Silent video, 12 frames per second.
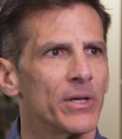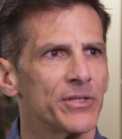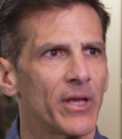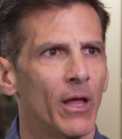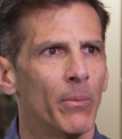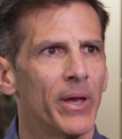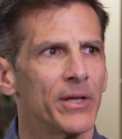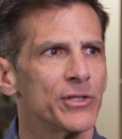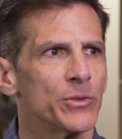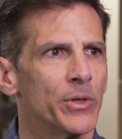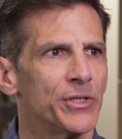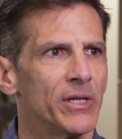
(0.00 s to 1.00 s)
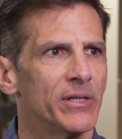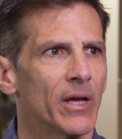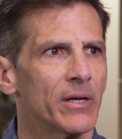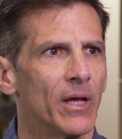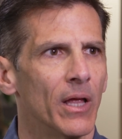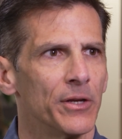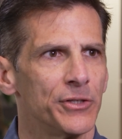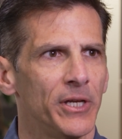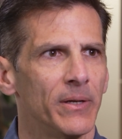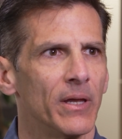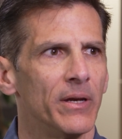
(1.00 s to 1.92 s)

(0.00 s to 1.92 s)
plus L-band switching technology